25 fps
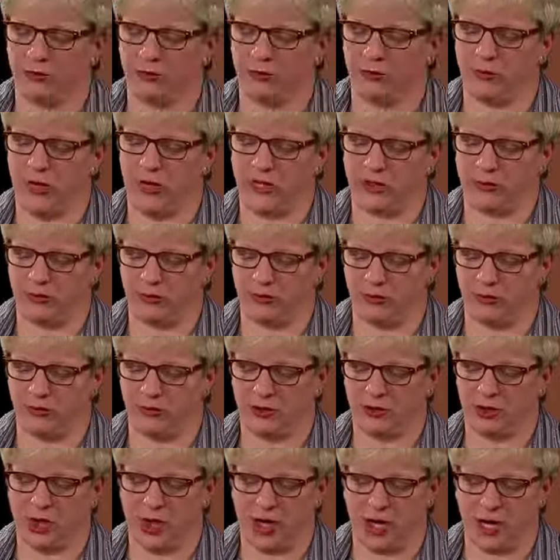director, mm
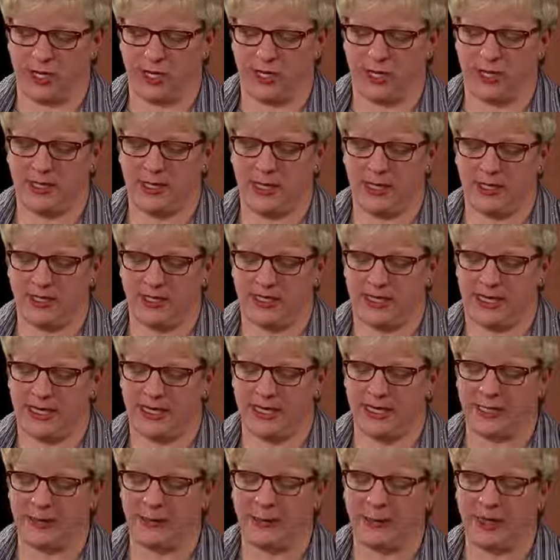-hmm. Sean down at
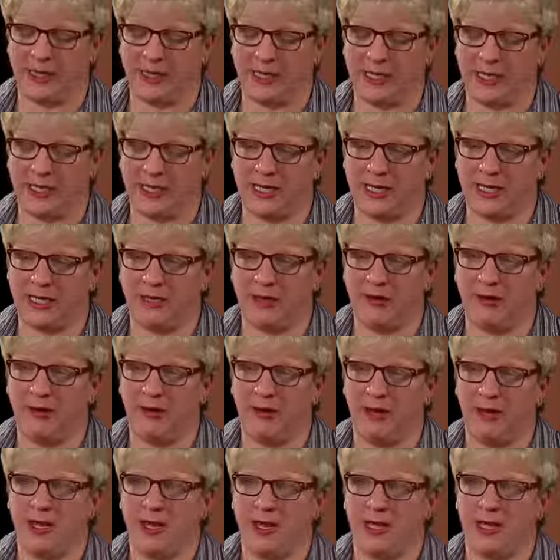Gannon, but he
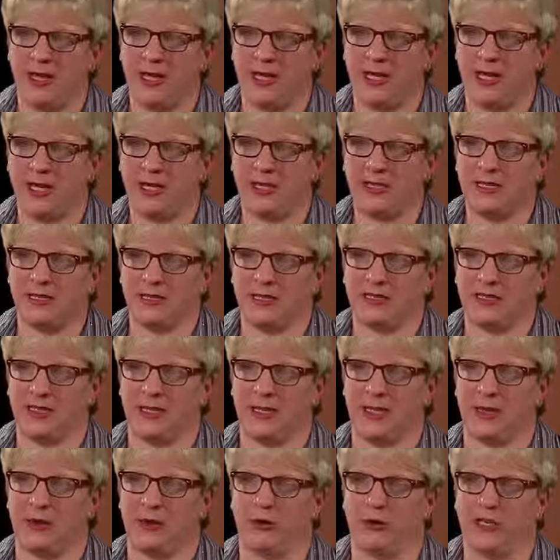he does
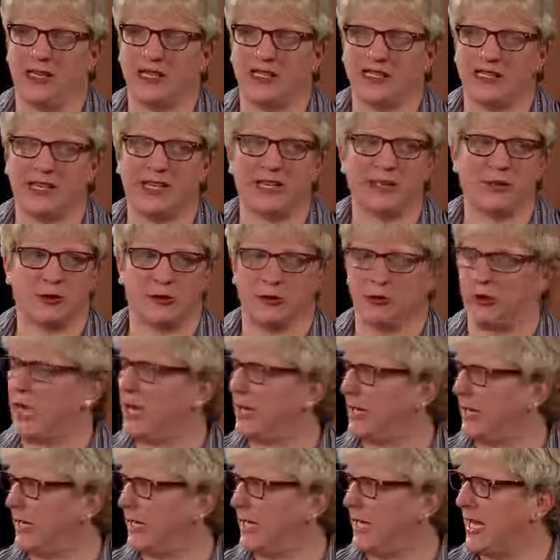theater and his kids are
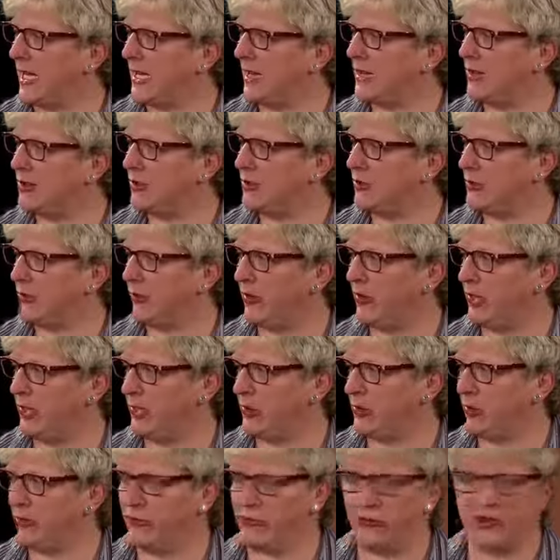lucky they get to do
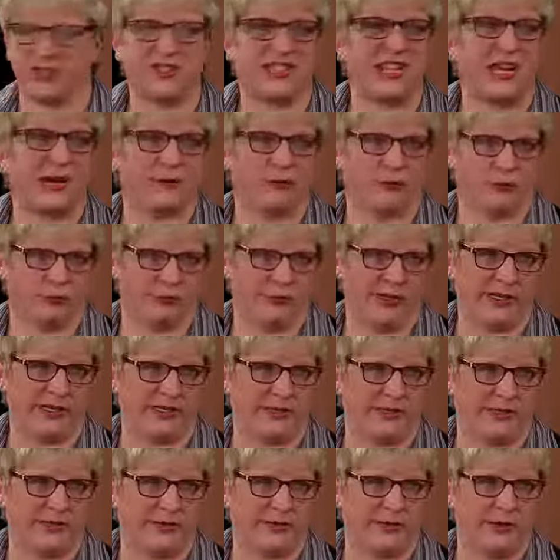theater for several
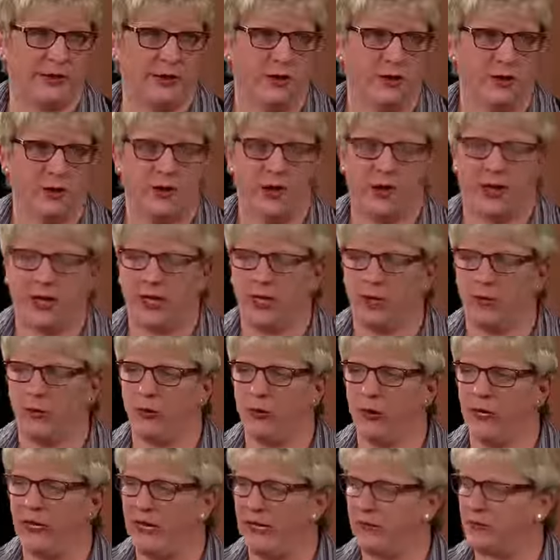reasons mm -hmm. uh,
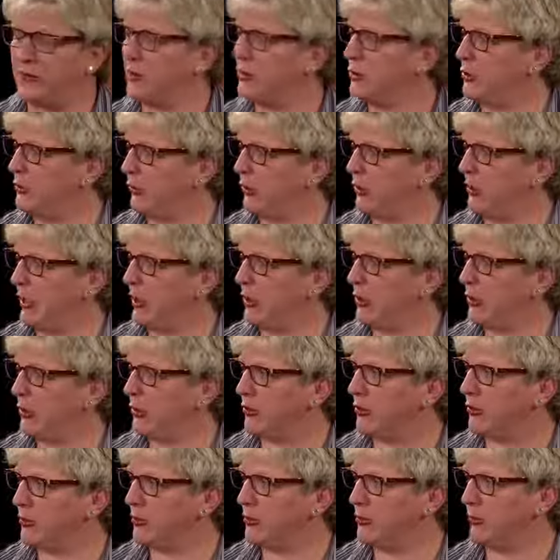we have to do
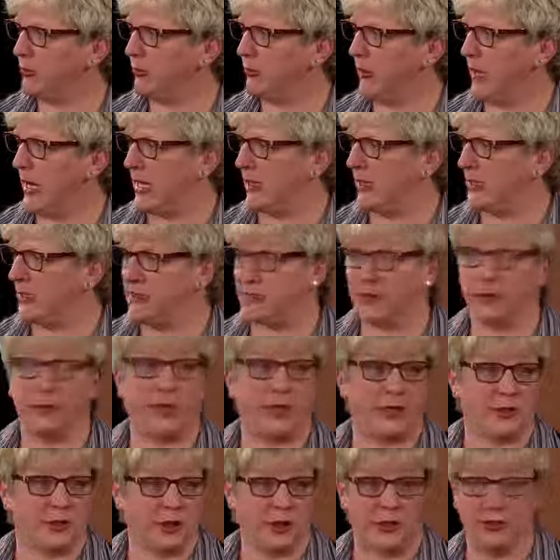theater to balance a
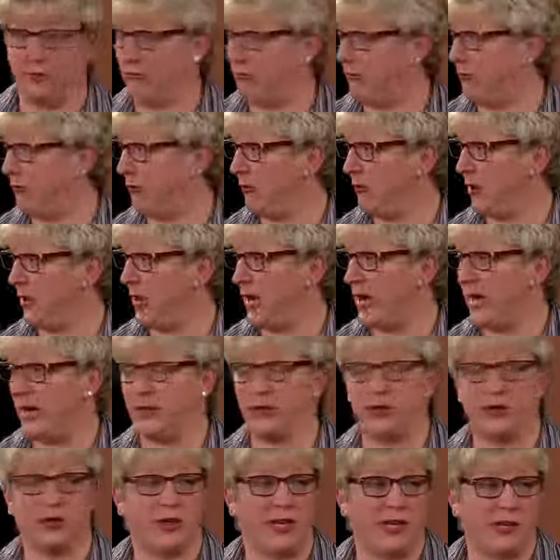budget mm-hmm.
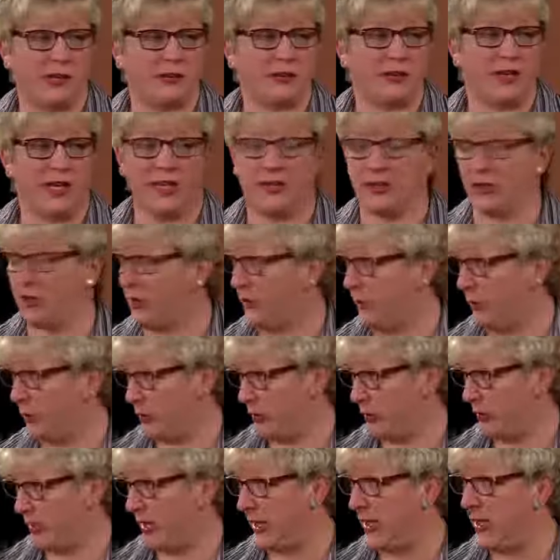and to mm-hmm. entertain a
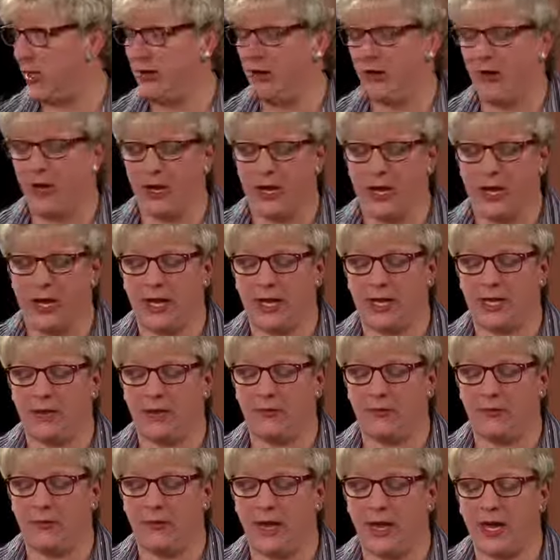community. Mm-hmm.
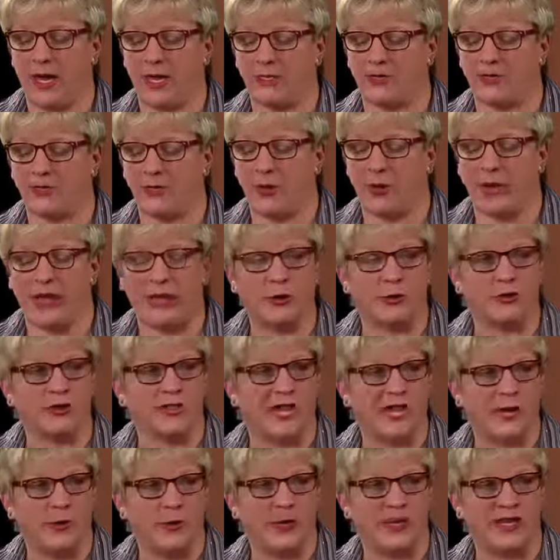Um, and so
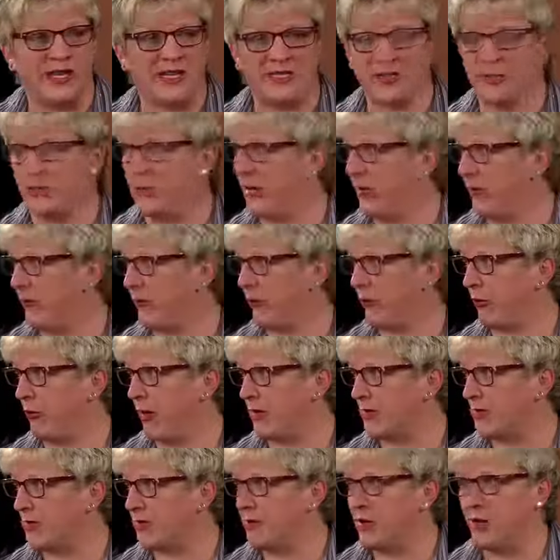entertainment is big for
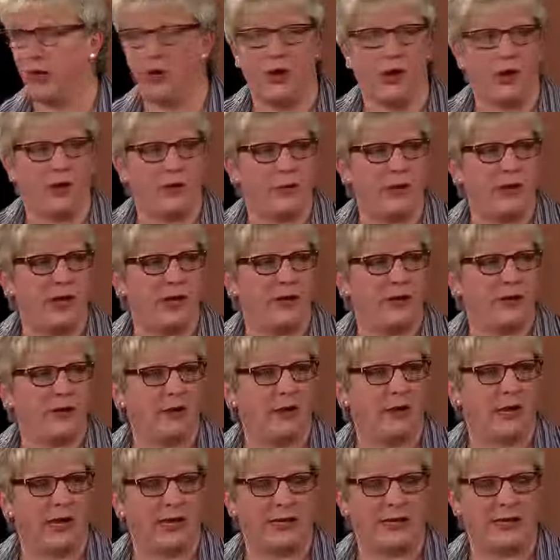us. Yeah. But
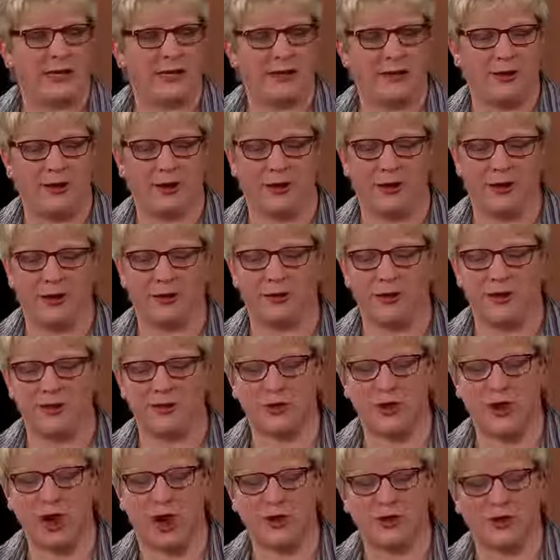it, you know,
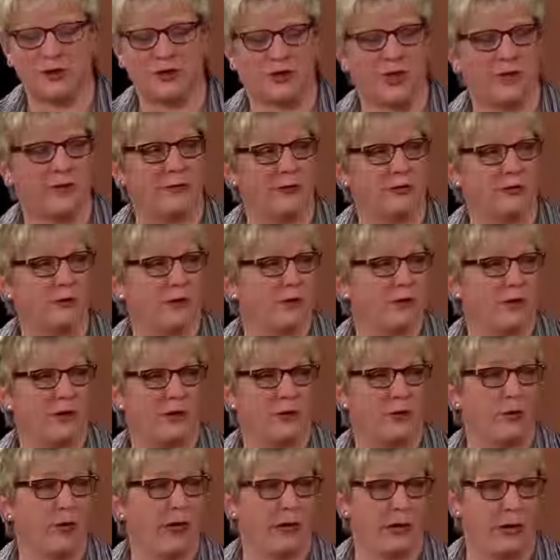these college levels, which we
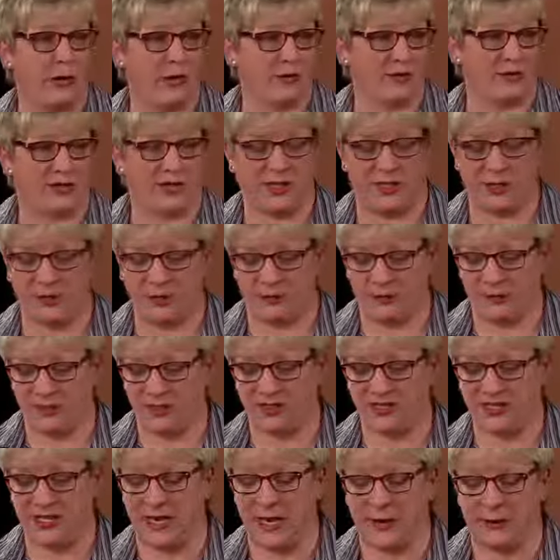have great college theater in
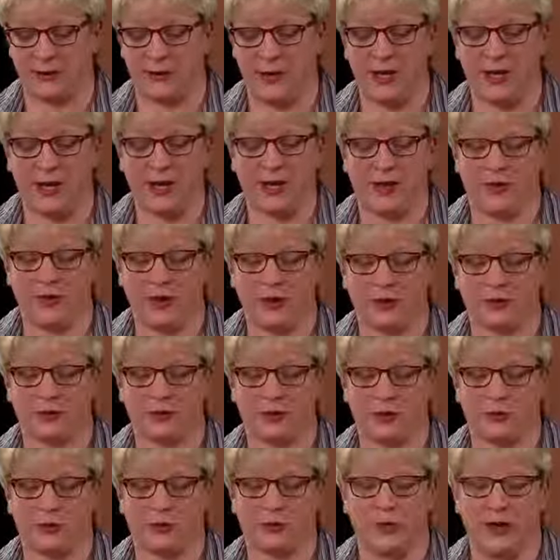this town, yeah. they'll
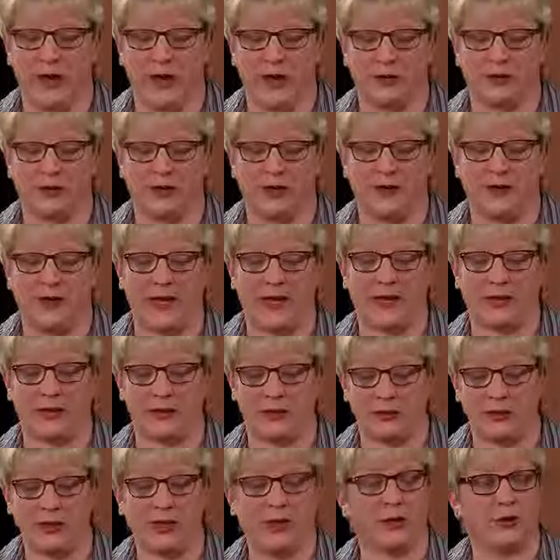turn around and they can
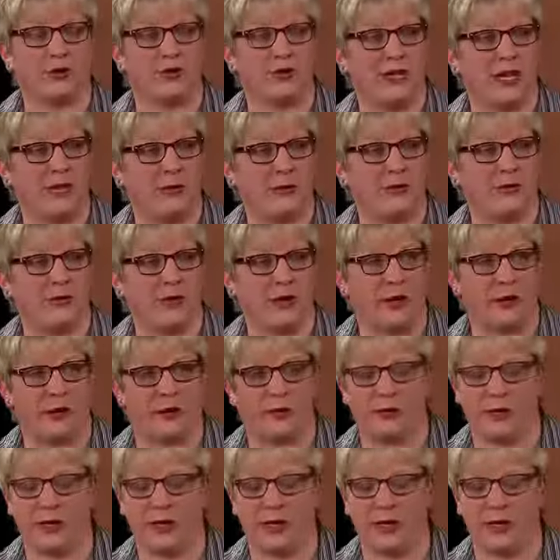do the entertainment
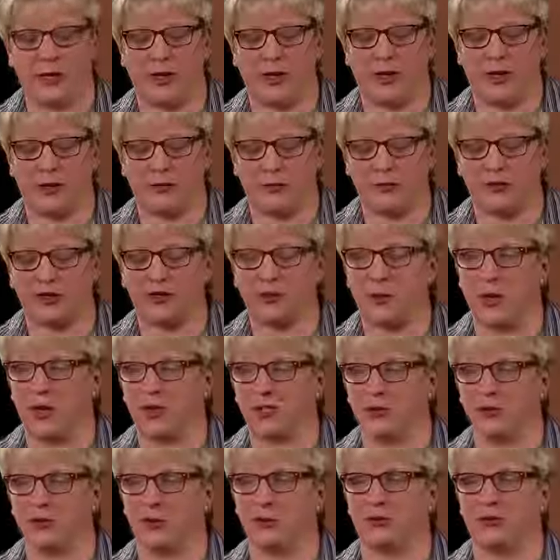value, but we're
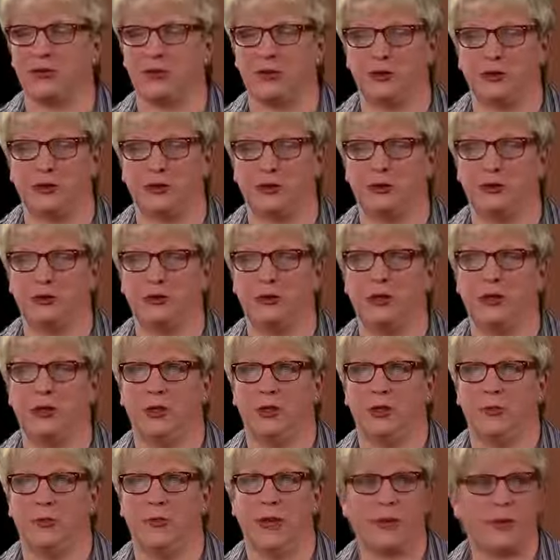responsible to
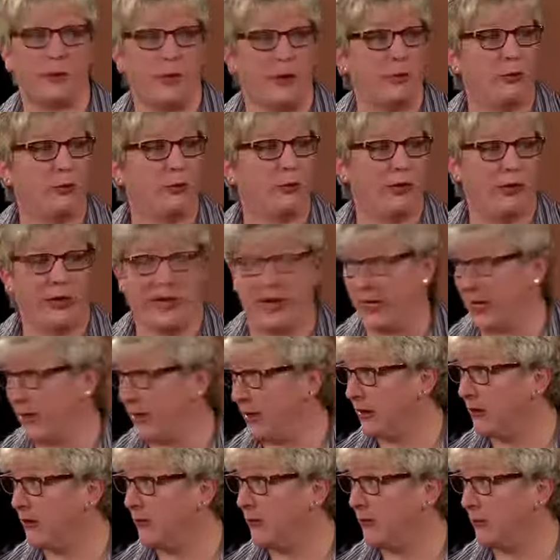make people
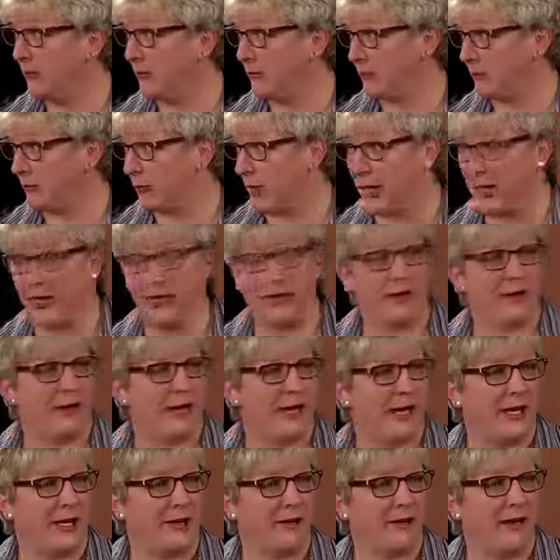think Mm-hmm. right?
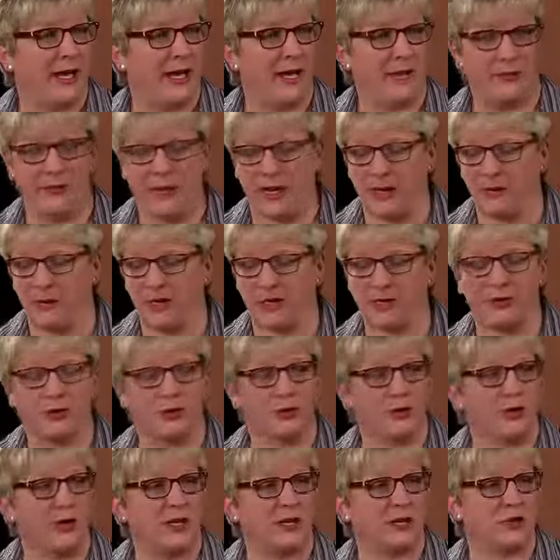Uh-huh. And and maybe
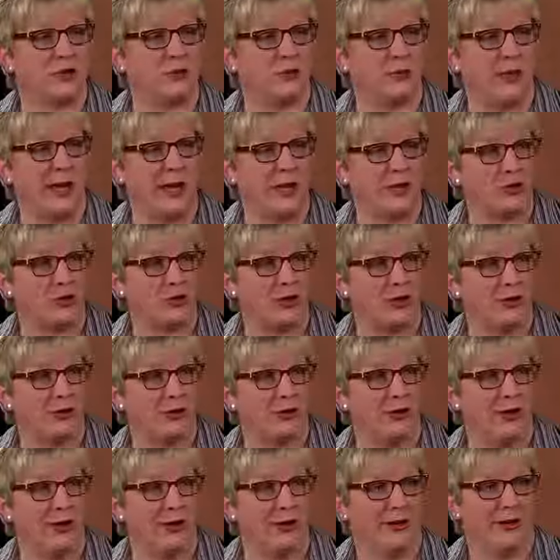too, as you
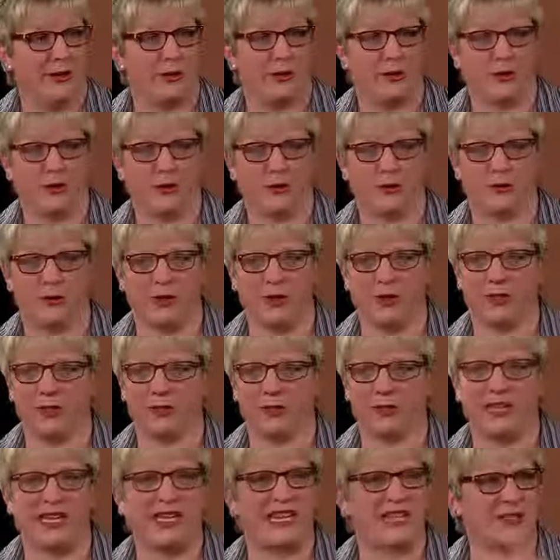mentioned, you know, the,
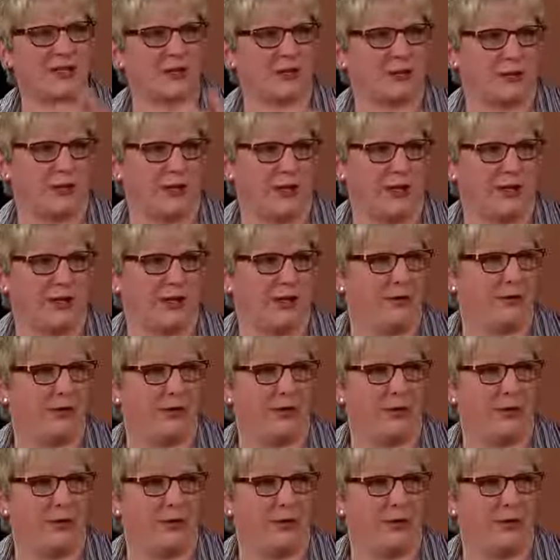the history of a